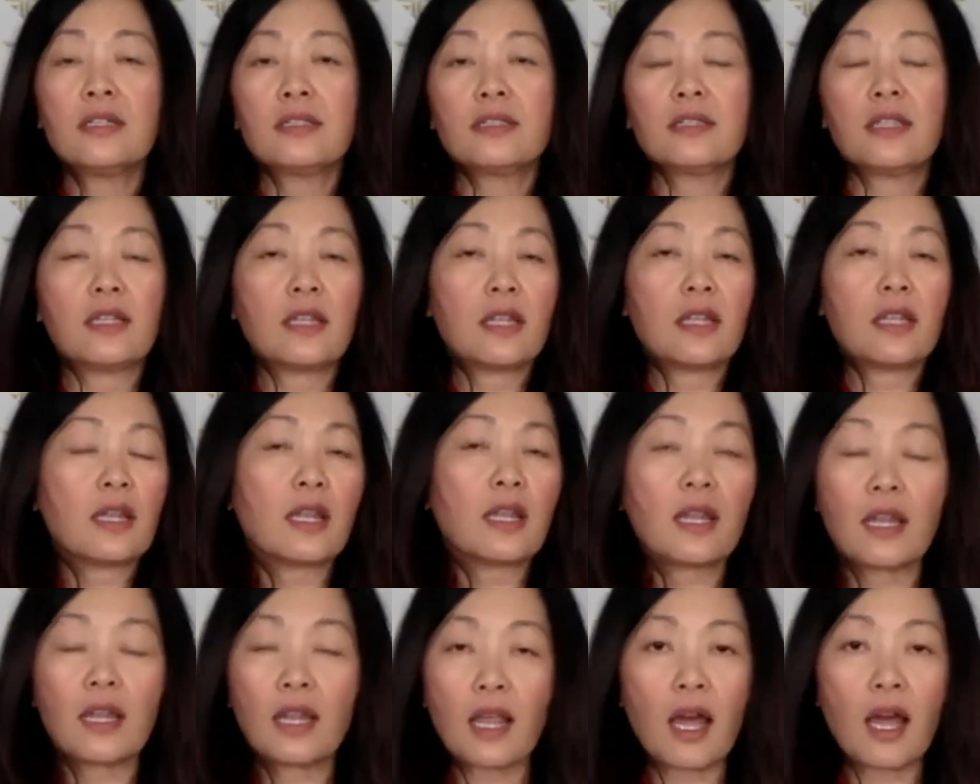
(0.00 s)
Da da da
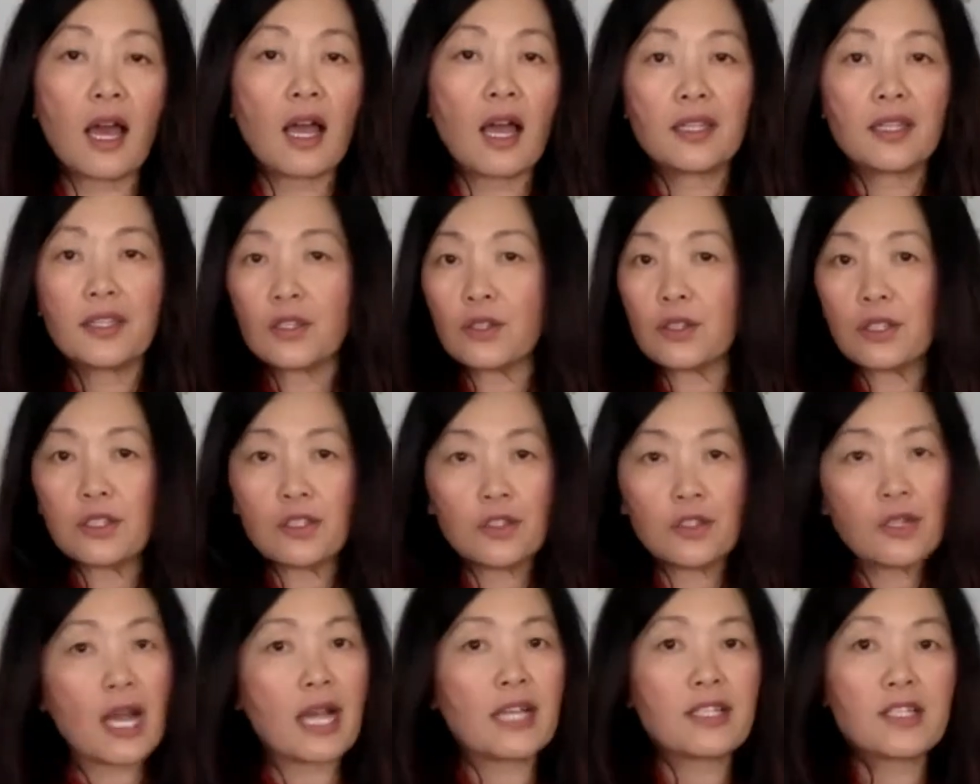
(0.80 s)
da da.
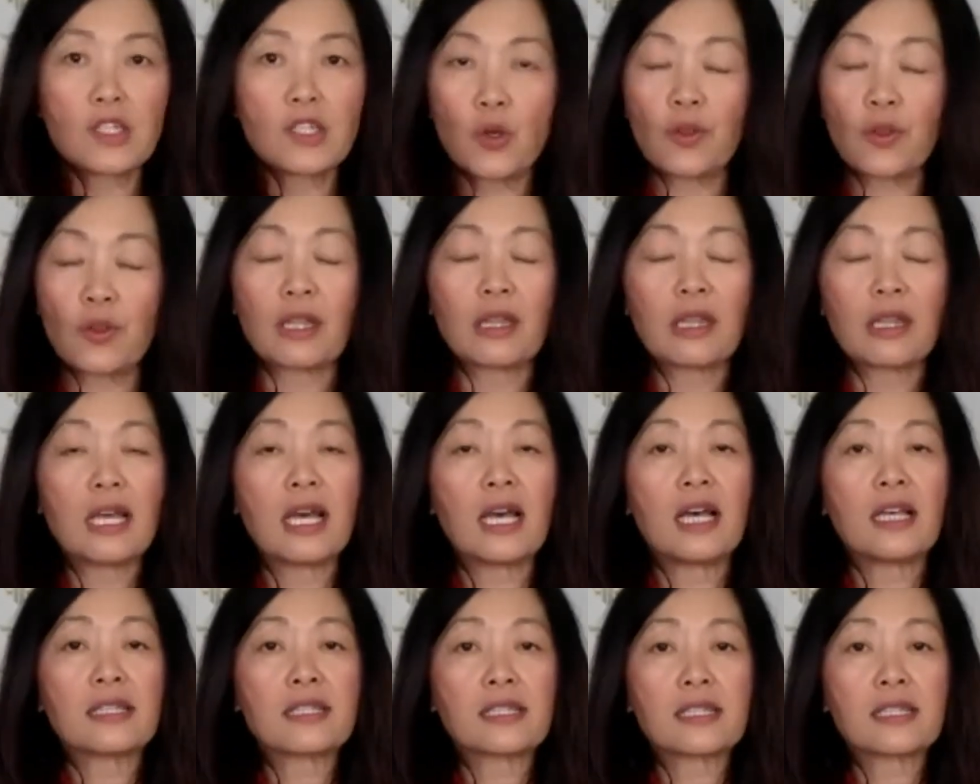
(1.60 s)
You guys know the
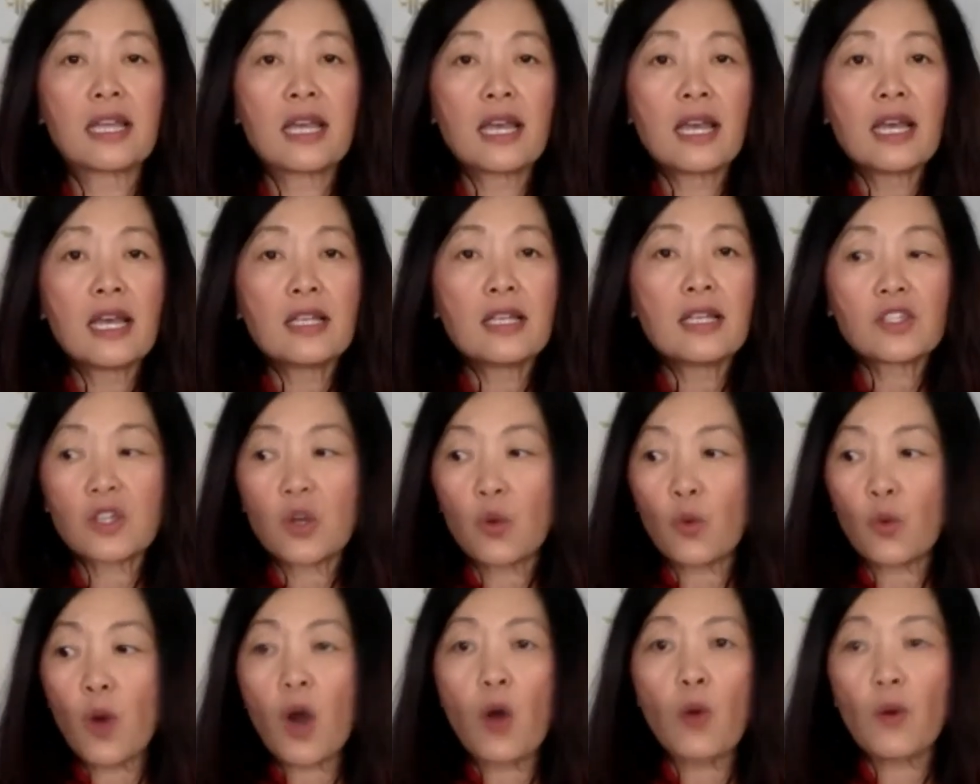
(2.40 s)
list.
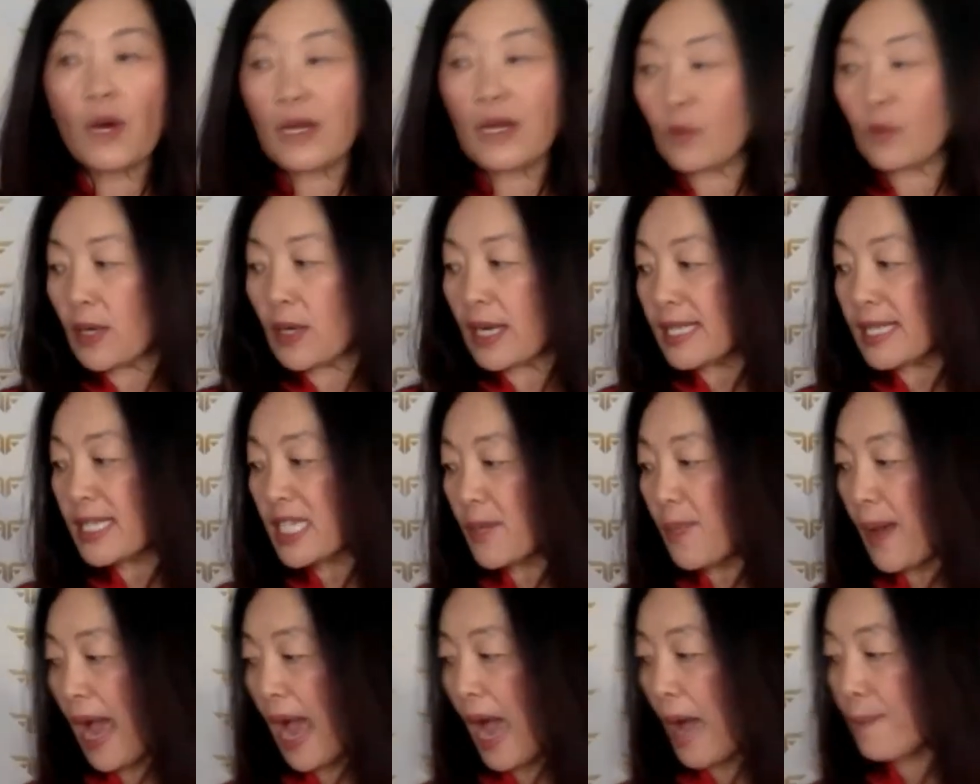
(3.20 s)
So what ends
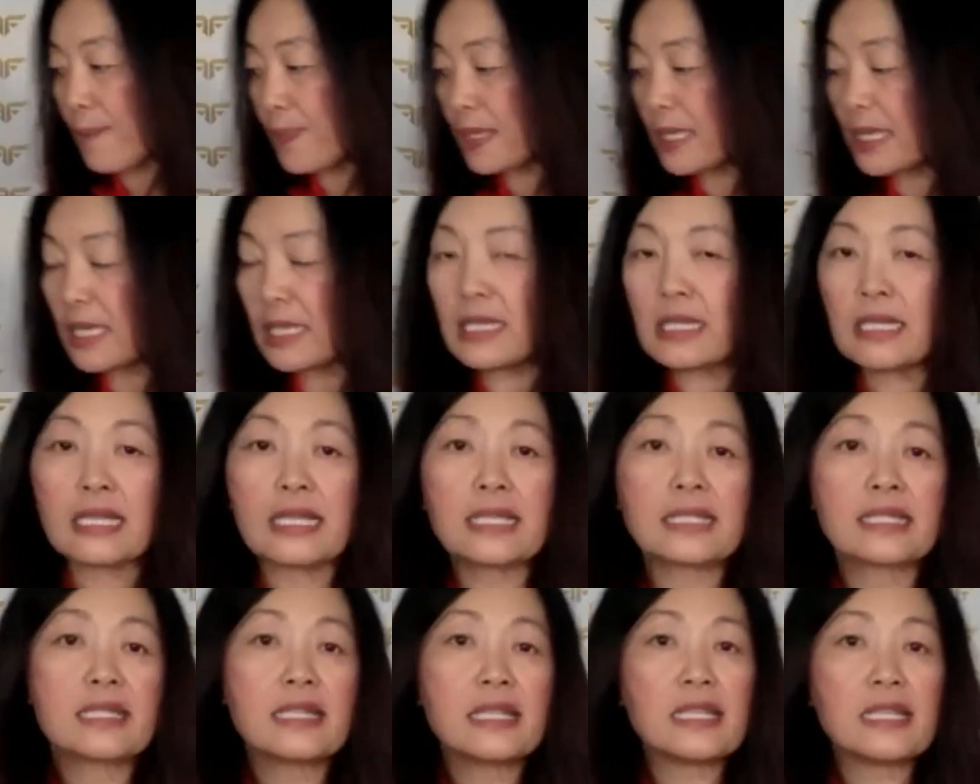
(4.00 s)
up happening
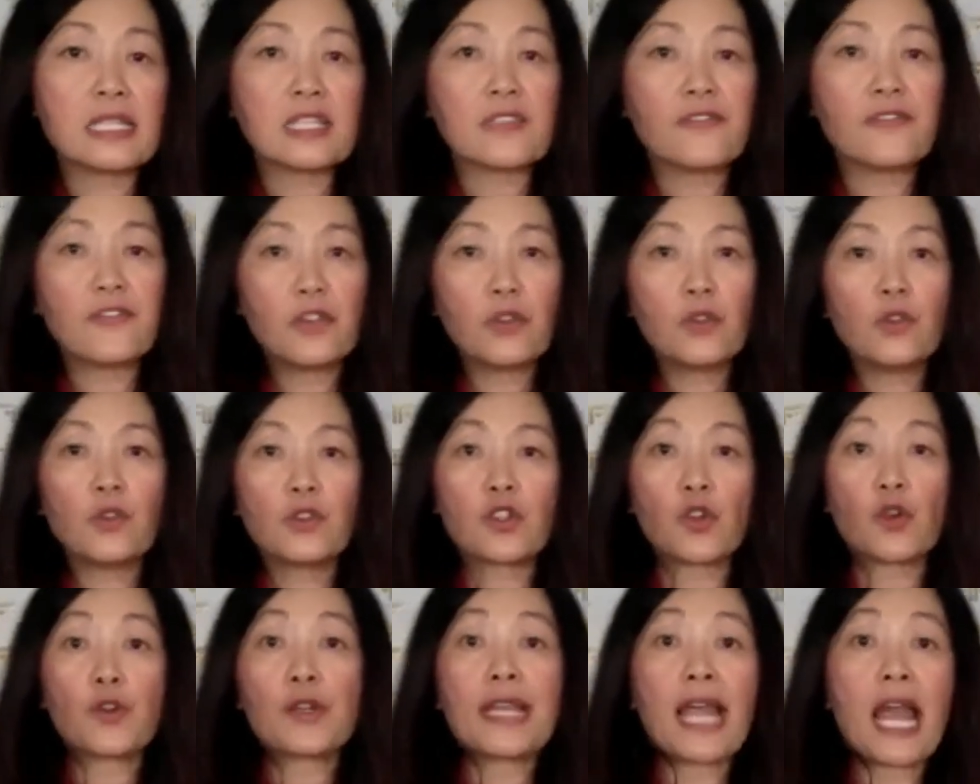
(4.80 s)
is these
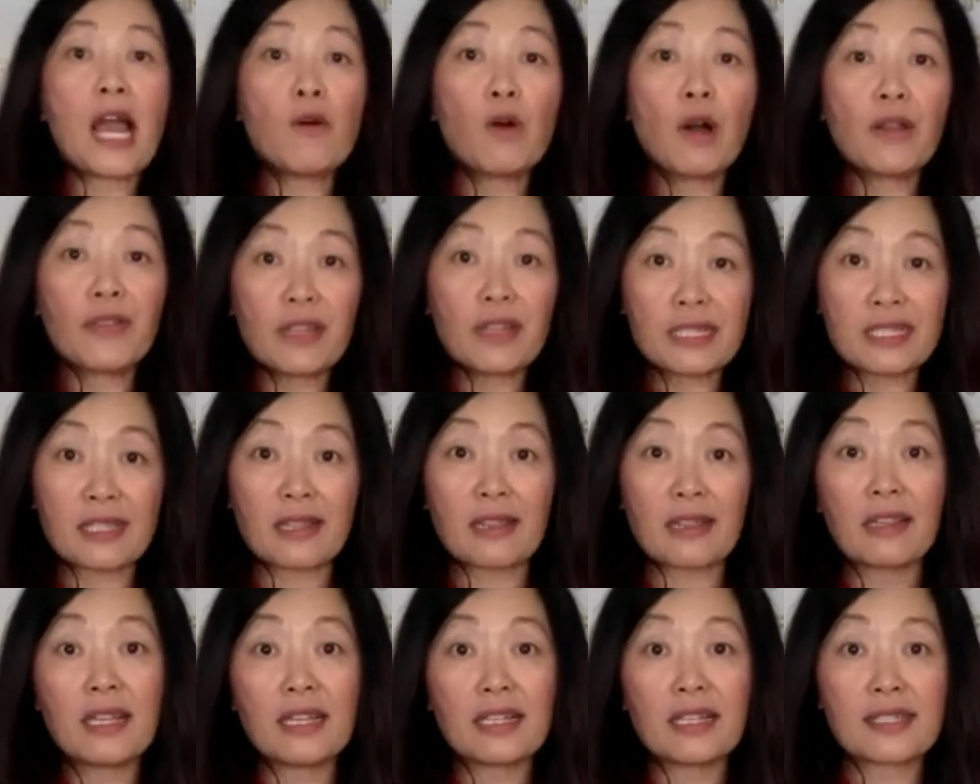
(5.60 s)
foods are now on this
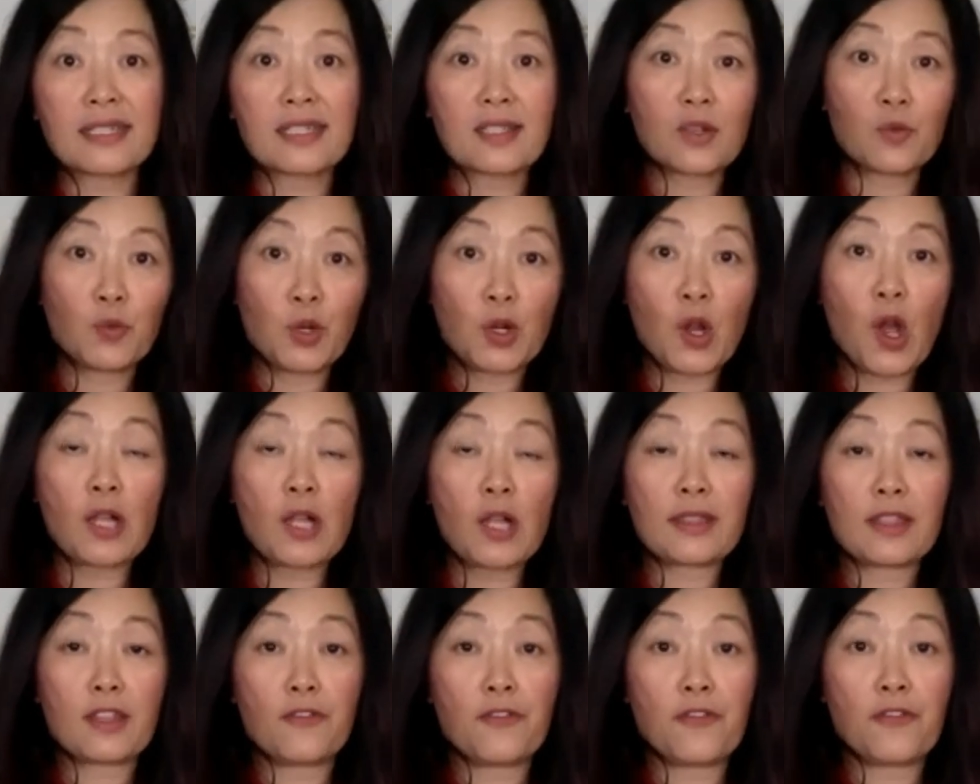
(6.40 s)
list. We'll call
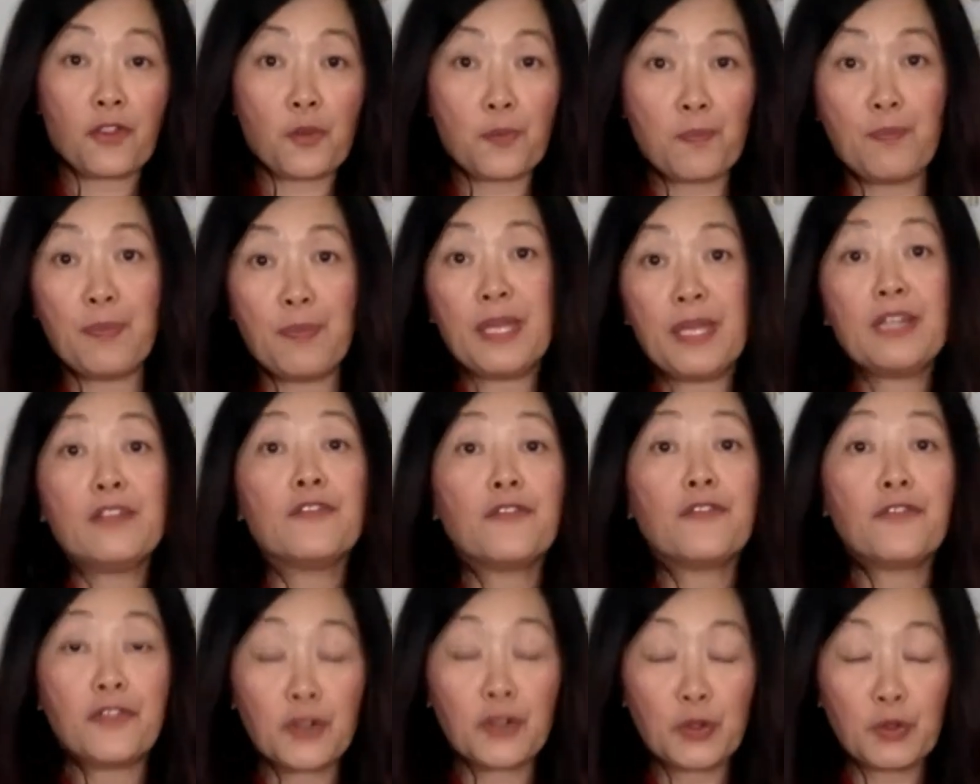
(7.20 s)
it the forbidden
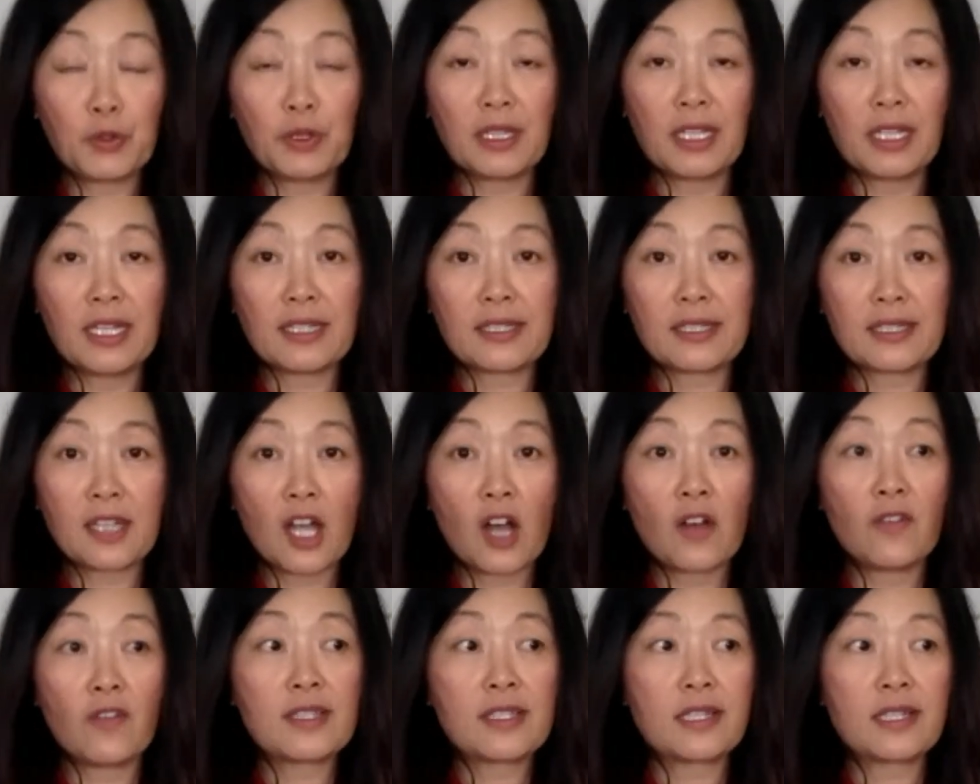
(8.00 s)
food list.
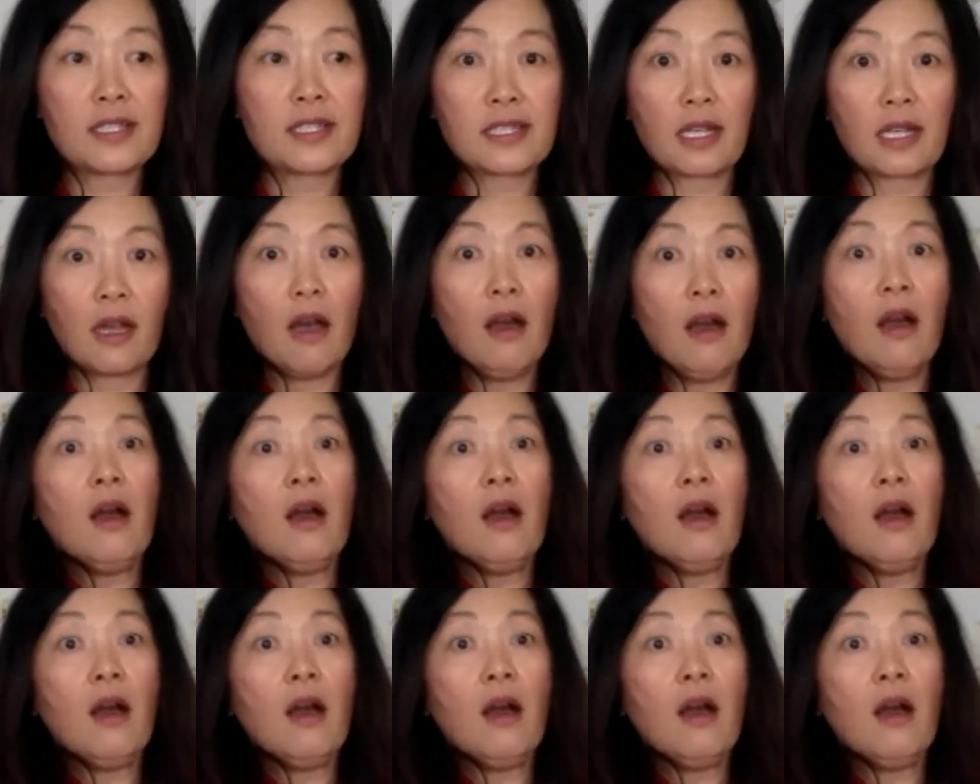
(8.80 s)
All of a sudden it's like,